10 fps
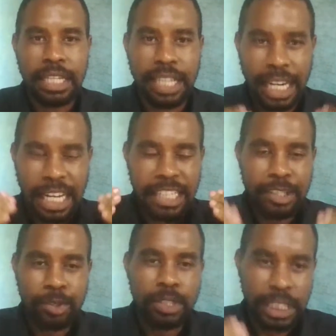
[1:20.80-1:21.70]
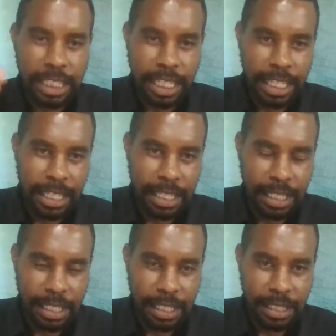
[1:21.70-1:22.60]
they can use
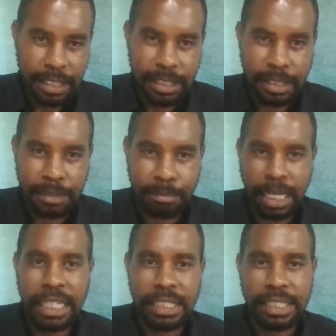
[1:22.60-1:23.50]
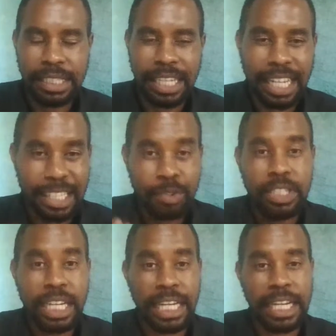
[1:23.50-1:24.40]
the money, they can use
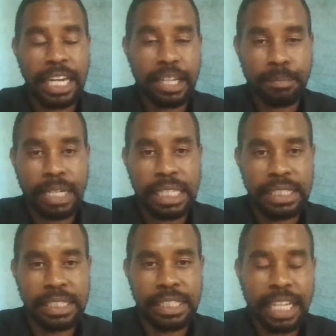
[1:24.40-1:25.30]
the grant money,